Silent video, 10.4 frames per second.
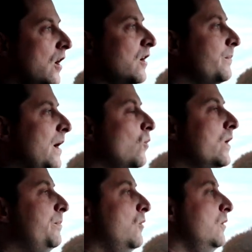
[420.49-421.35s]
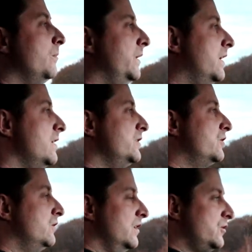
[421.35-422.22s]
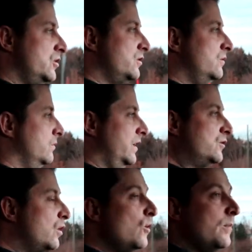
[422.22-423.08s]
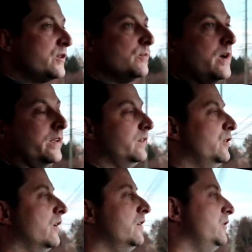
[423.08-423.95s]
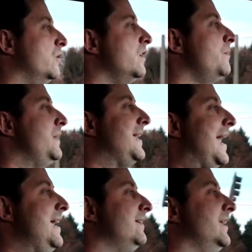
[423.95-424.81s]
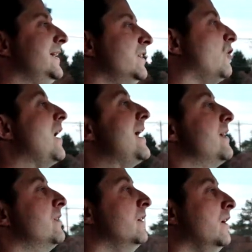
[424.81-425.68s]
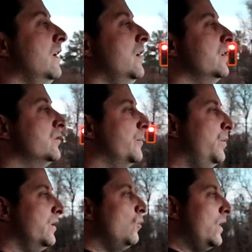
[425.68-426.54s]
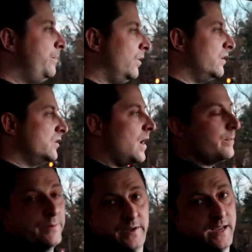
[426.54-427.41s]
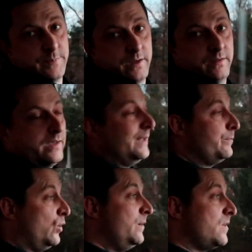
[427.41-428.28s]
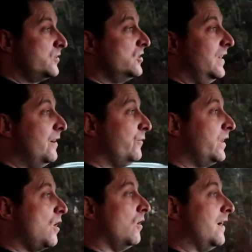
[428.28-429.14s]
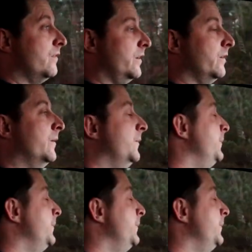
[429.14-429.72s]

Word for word: to talk about Whipple because it's too much money. You're going to be 8-10 grand to put a Whipple on top of a Hemi in pretty much every car out there.